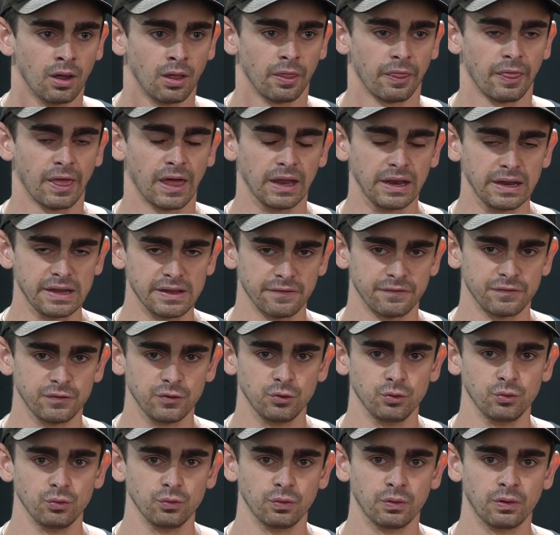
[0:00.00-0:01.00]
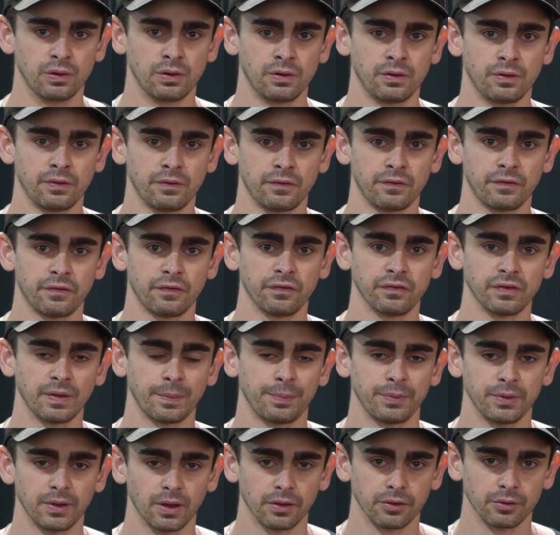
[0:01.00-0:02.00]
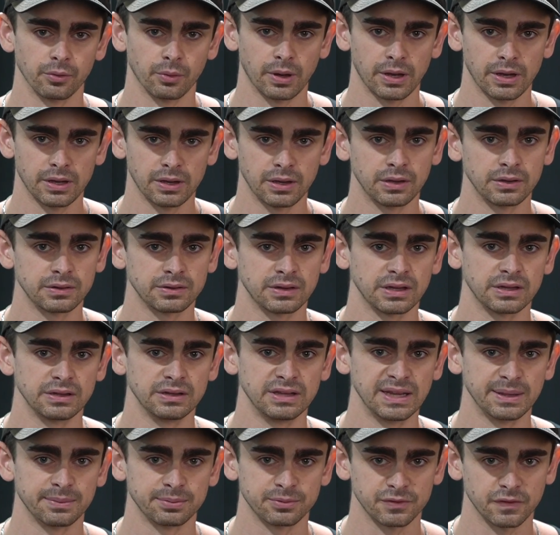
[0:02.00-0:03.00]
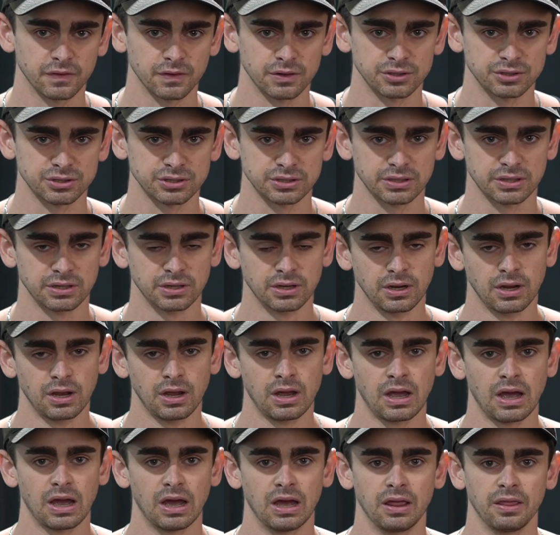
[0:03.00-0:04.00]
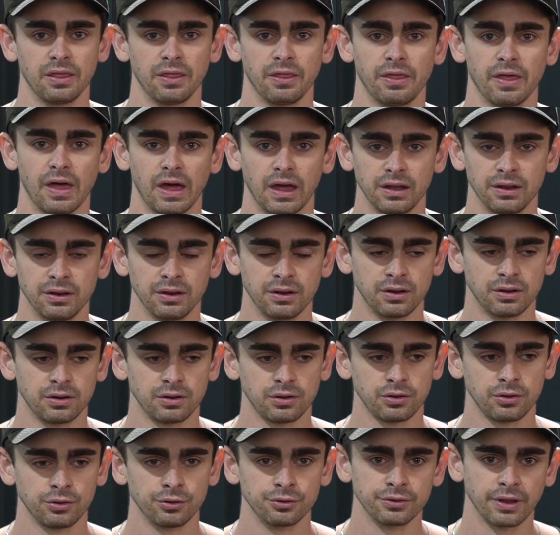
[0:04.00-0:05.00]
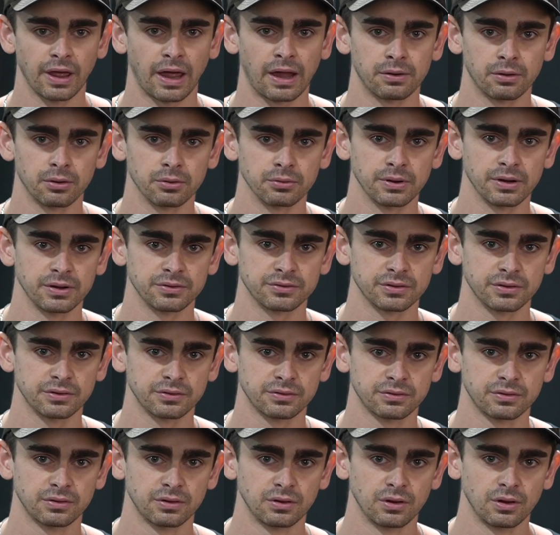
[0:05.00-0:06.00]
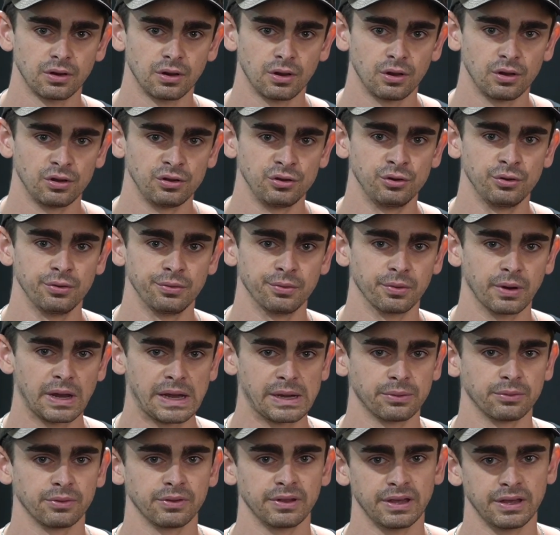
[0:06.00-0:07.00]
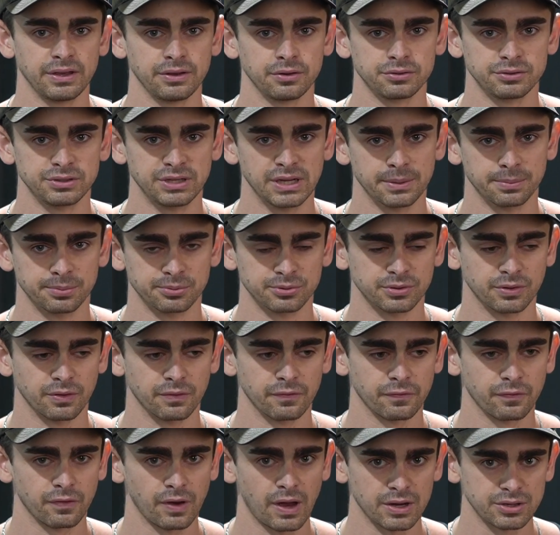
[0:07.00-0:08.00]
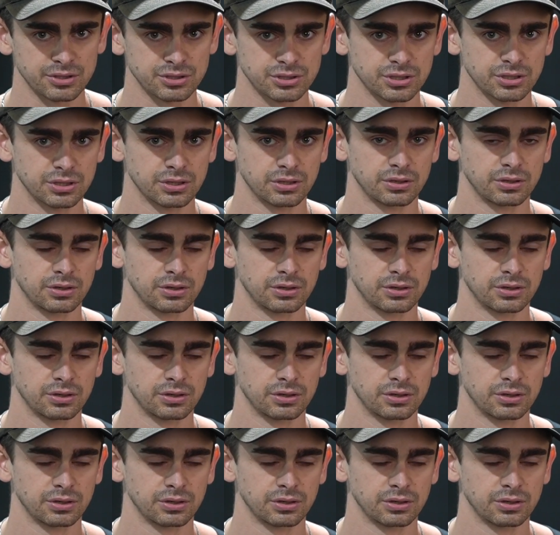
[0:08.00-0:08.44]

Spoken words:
than if you flip the other way, did dips first and then your lateral raises. You were able to hit your dips fresh,